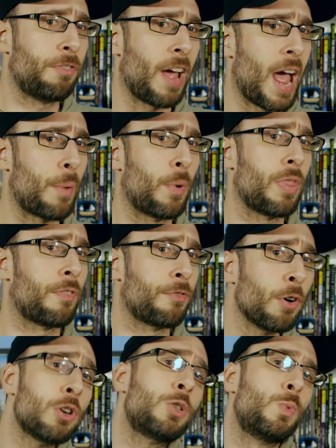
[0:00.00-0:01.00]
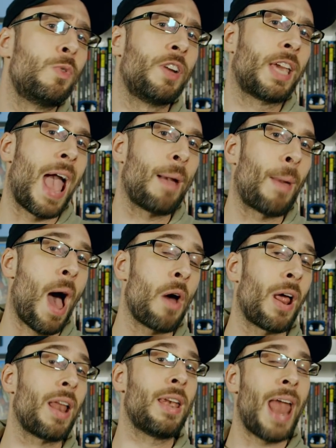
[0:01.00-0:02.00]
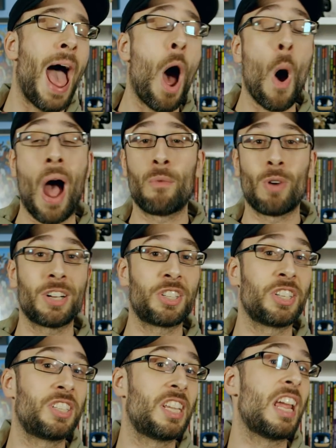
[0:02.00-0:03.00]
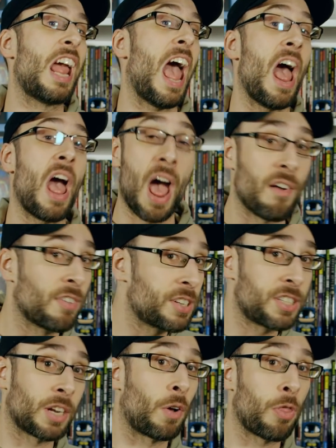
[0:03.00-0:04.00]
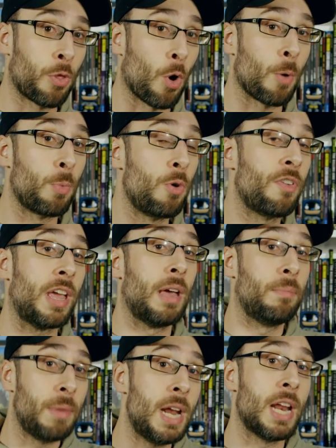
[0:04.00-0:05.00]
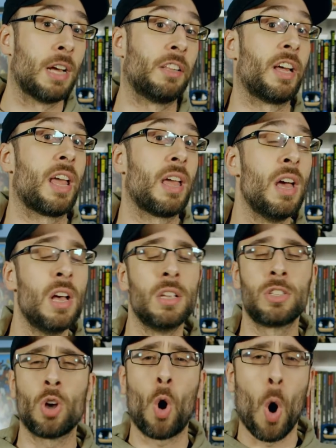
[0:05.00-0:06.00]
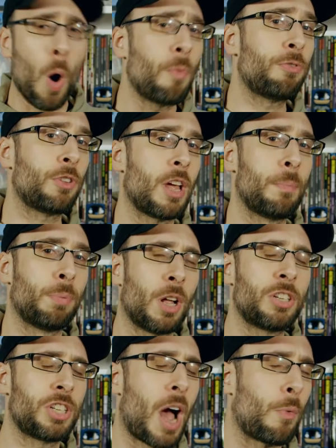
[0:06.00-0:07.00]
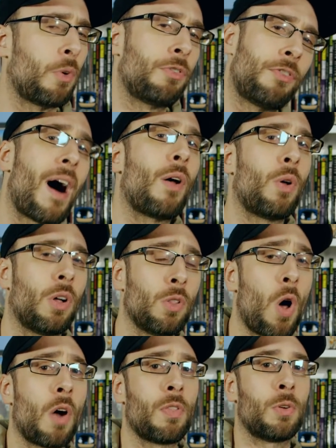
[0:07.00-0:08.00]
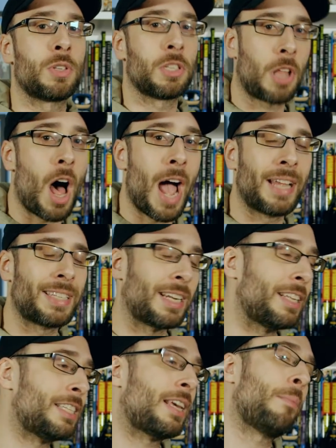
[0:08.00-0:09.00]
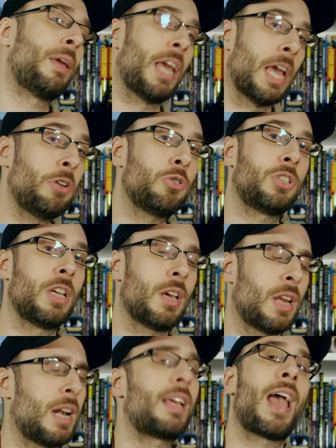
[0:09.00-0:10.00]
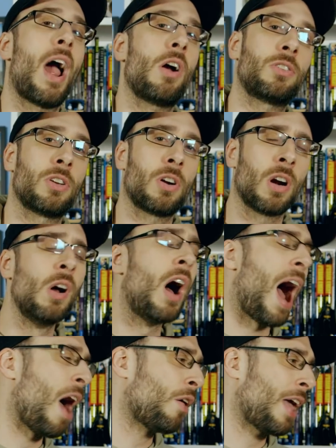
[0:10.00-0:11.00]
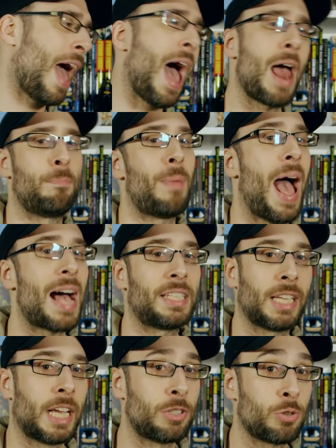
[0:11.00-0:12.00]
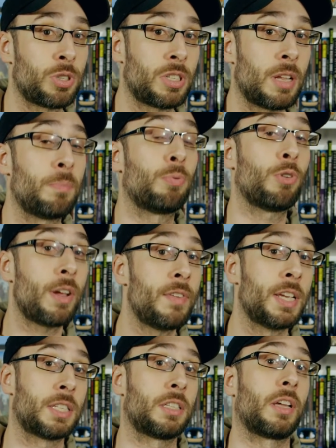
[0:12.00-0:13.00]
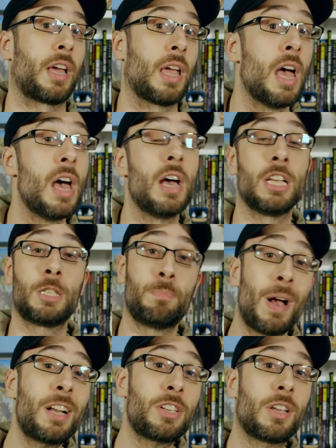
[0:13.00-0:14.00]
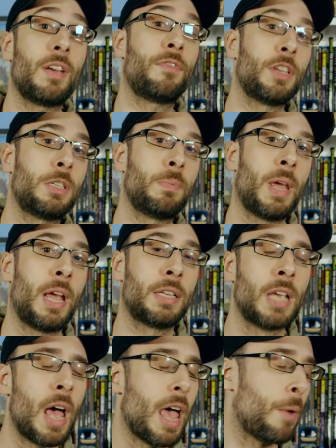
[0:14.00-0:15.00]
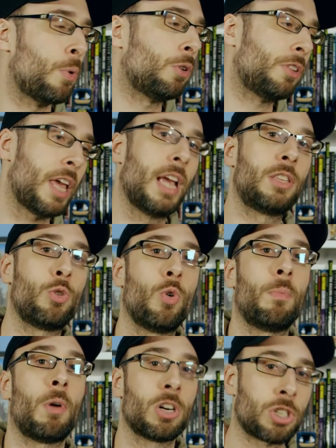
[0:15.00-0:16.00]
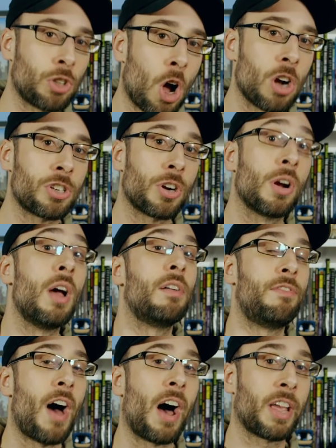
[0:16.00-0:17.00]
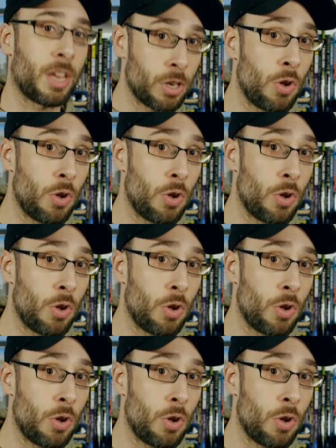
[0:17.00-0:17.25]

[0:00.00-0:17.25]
fan when the first movie came out, and now I rush to see every single Thor movie immediately. So hopefully Bloodshot will follow along those lines and at least get me interested in a character I only had passing interest in previously especially if this means it will lead to a much larger Valiant